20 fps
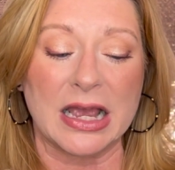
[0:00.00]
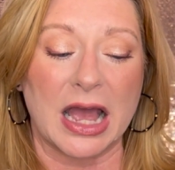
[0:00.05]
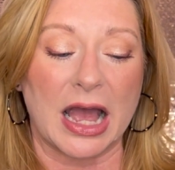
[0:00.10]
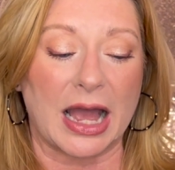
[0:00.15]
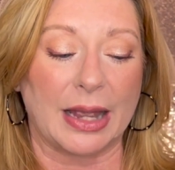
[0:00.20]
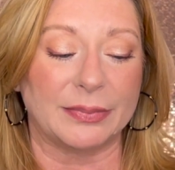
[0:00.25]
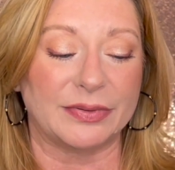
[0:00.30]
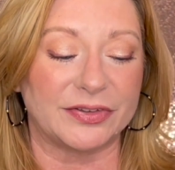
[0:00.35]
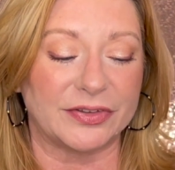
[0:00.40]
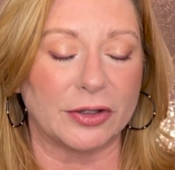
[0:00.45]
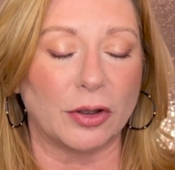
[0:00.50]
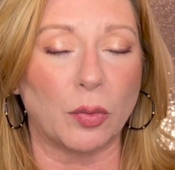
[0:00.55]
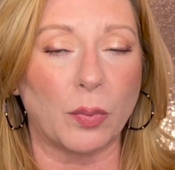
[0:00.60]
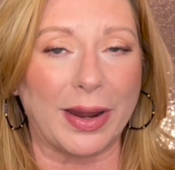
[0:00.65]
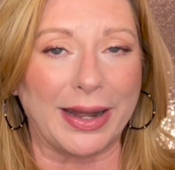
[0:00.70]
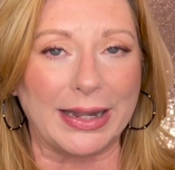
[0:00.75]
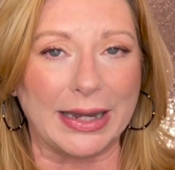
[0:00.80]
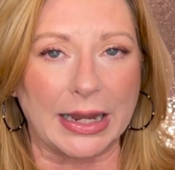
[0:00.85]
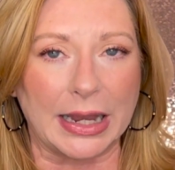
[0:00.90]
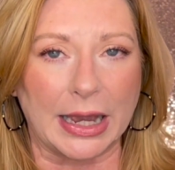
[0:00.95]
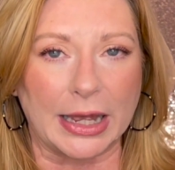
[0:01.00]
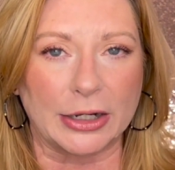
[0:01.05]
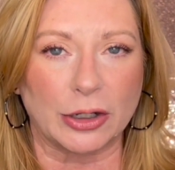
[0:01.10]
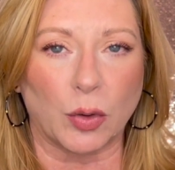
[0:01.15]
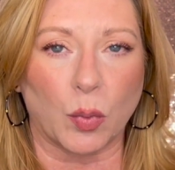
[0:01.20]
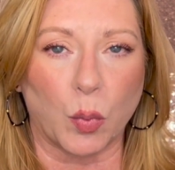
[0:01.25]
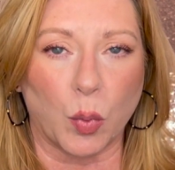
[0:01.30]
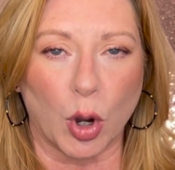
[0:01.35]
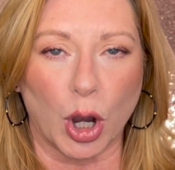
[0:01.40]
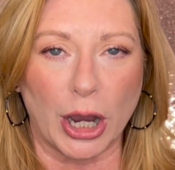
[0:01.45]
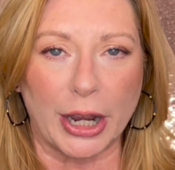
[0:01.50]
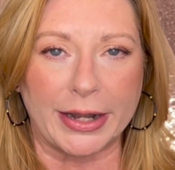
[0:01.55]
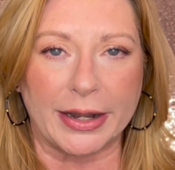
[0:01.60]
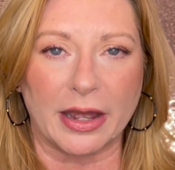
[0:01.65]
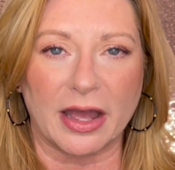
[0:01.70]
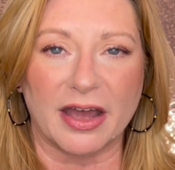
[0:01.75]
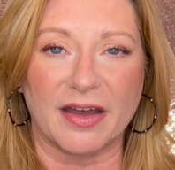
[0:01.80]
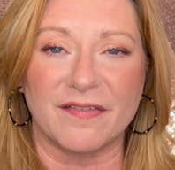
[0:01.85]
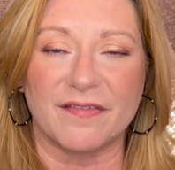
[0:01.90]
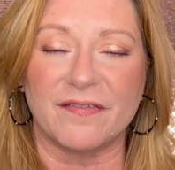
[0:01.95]
I'm still waiting on
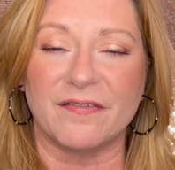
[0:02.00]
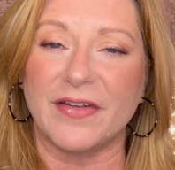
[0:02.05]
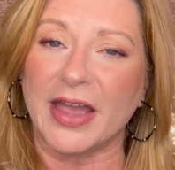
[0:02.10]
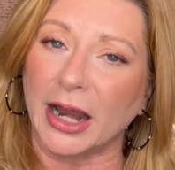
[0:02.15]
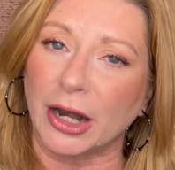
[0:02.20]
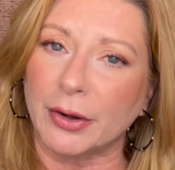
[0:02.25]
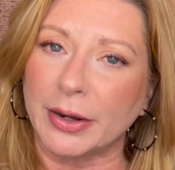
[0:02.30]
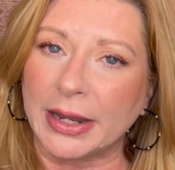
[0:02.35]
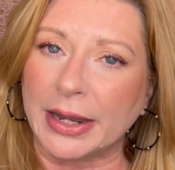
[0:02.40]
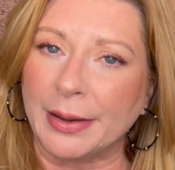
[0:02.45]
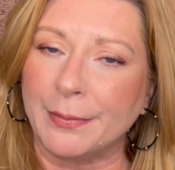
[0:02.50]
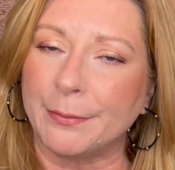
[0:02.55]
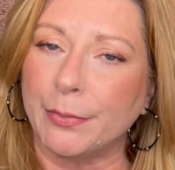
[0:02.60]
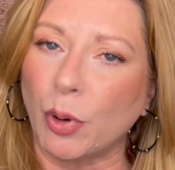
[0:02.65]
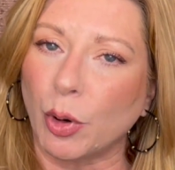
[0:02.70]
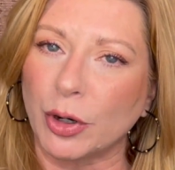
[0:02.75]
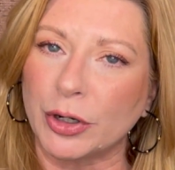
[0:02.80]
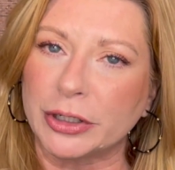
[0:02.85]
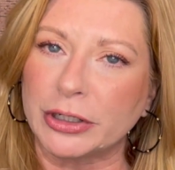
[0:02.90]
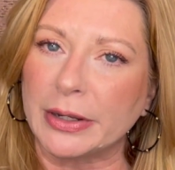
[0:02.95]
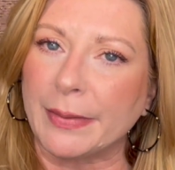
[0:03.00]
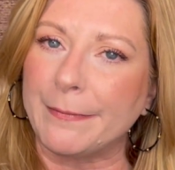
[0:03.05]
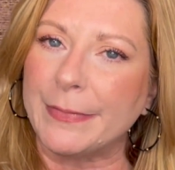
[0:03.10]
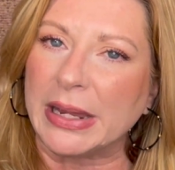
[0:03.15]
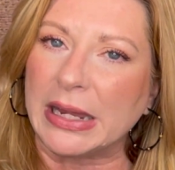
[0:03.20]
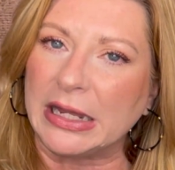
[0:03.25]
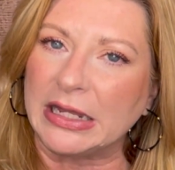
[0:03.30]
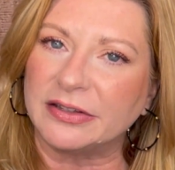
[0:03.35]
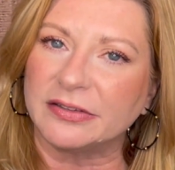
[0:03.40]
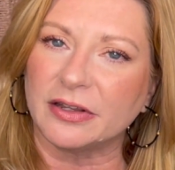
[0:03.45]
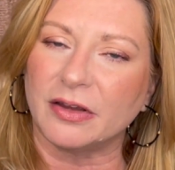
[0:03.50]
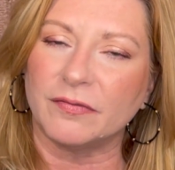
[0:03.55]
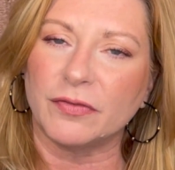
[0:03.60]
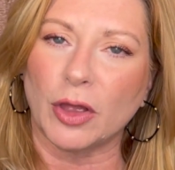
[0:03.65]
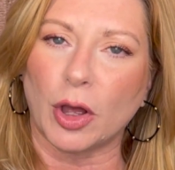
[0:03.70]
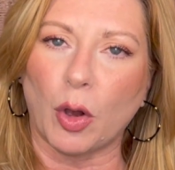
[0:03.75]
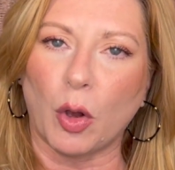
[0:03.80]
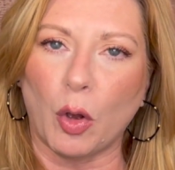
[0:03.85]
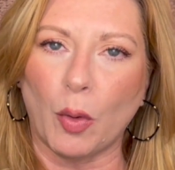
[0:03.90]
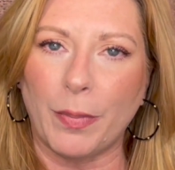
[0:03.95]
one very important piece of
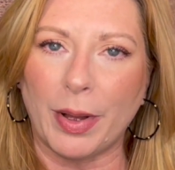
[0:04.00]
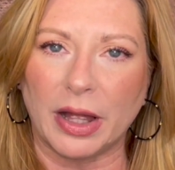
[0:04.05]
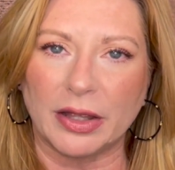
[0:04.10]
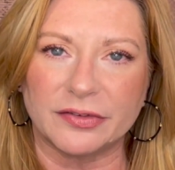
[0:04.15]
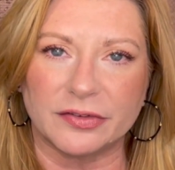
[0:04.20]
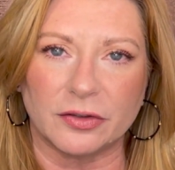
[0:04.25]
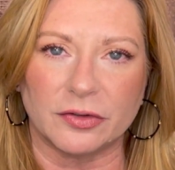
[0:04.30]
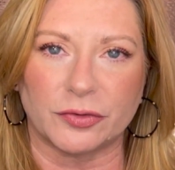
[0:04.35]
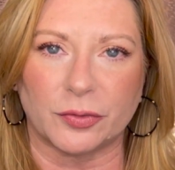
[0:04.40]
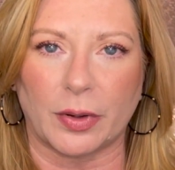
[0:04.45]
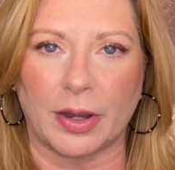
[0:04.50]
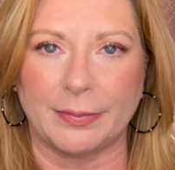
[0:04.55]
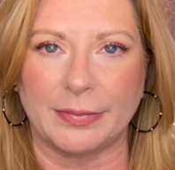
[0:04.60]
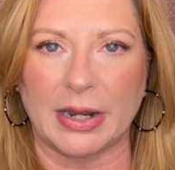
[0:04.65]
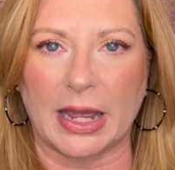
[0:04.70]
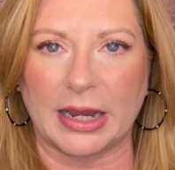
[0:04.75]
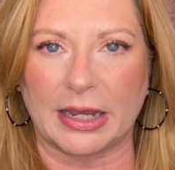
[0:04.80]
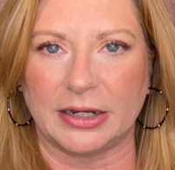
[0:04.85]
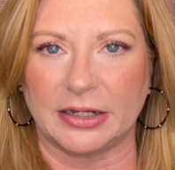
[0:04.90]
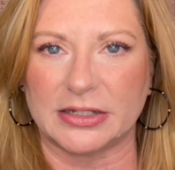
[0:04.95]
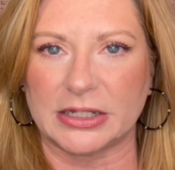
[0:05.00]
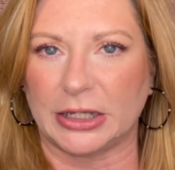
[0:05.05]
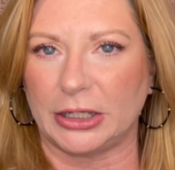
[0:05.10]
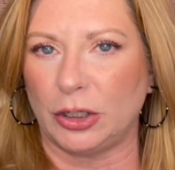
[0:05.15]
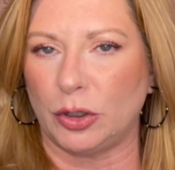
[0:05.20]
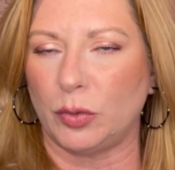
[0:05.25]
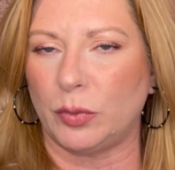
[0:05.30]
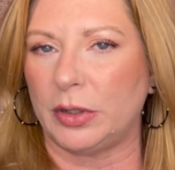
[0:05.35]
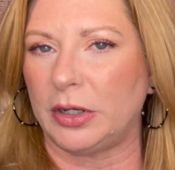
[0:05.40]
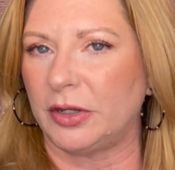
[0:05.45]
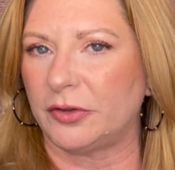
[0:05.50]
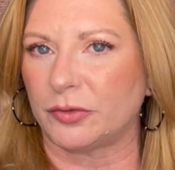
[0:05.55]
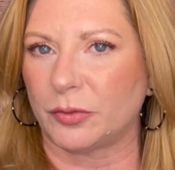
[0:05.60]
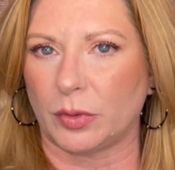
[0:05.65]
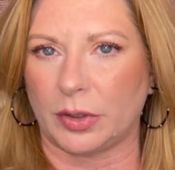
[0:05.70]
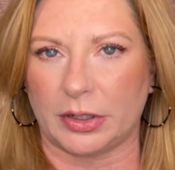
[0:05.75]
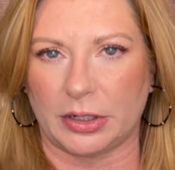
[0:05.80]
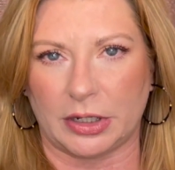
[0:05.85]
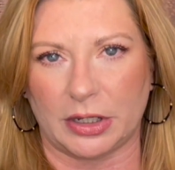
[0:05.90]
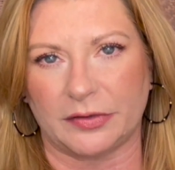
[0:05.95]
the whole puzzle, so I'm not going to tell you who it is or
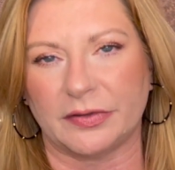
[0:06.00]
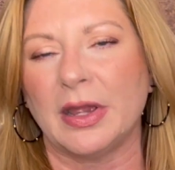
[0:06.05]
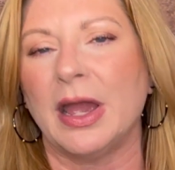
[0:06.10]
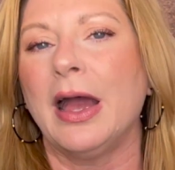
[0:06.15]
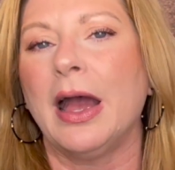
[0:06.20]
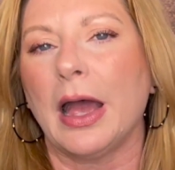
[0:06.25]
what it is.